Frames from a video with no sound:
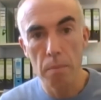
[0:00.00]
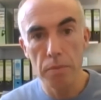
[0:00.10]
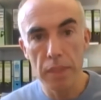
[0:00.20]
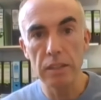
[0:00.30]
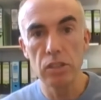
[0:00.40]

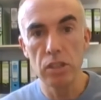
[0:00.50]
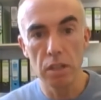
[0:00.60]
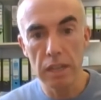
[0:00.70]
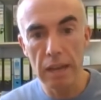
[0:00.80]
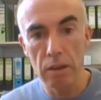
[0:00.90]
that
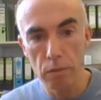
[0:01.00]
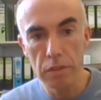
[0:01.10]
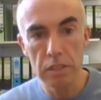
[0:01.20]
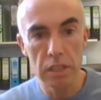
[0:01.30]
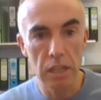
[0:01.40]
shut down,
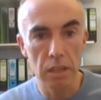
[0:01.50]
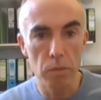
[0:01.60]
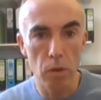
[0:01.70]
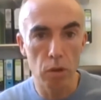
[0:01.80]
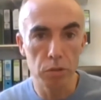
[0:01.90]
obviously,
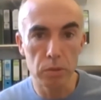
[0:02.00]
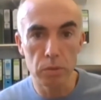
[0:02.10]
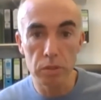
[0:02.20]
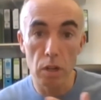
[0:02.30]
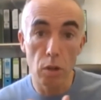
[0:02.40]

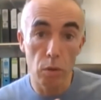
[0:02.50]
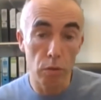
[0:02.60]
hospitals and a lot